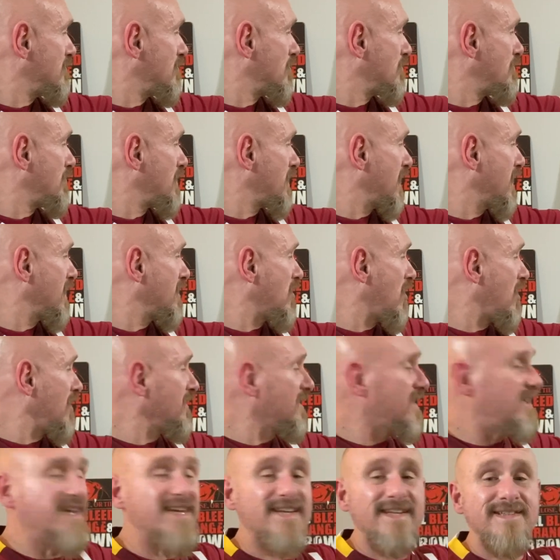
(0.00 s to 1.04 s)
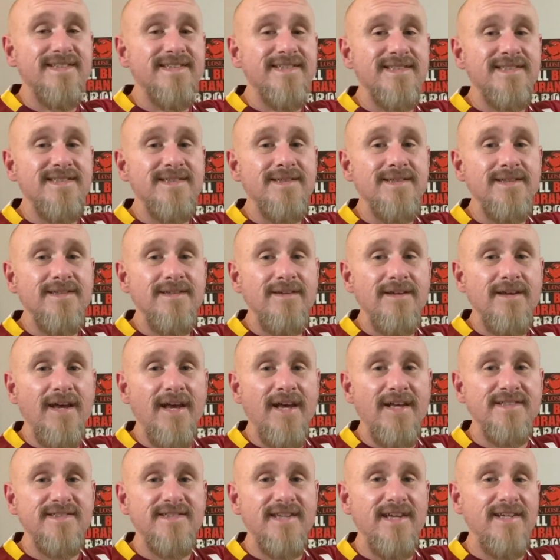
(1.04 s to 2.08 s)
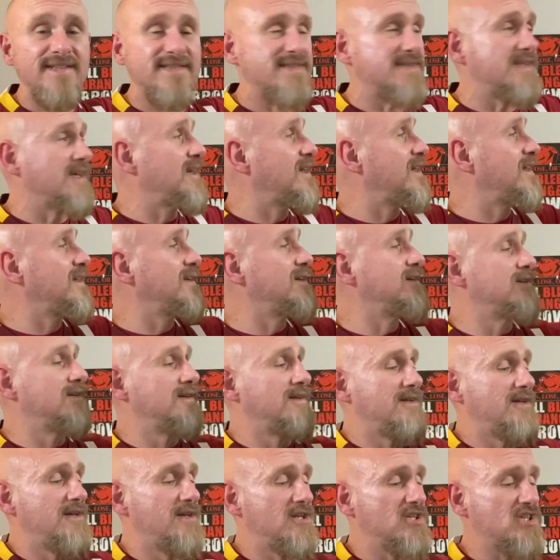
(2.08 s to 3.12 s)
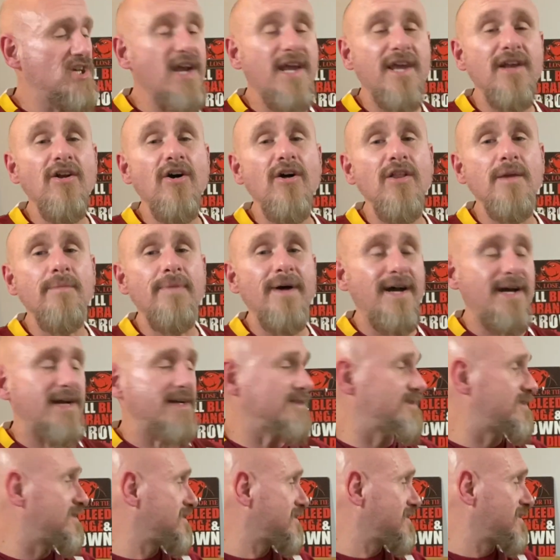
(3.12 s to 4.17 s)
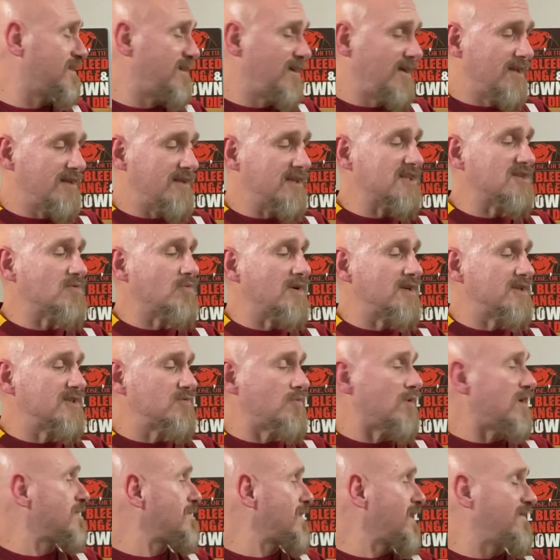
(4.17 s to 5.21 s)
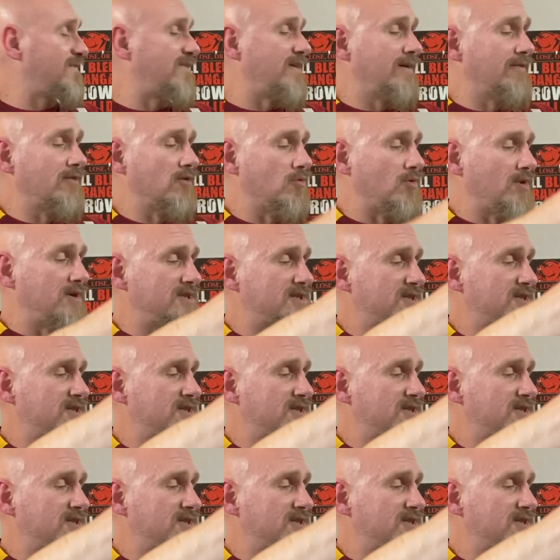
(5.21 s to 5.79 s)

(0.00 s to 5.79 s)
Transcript: Playing all the hits, as they say. Checking all the boxes. This one's one of my favorite ones,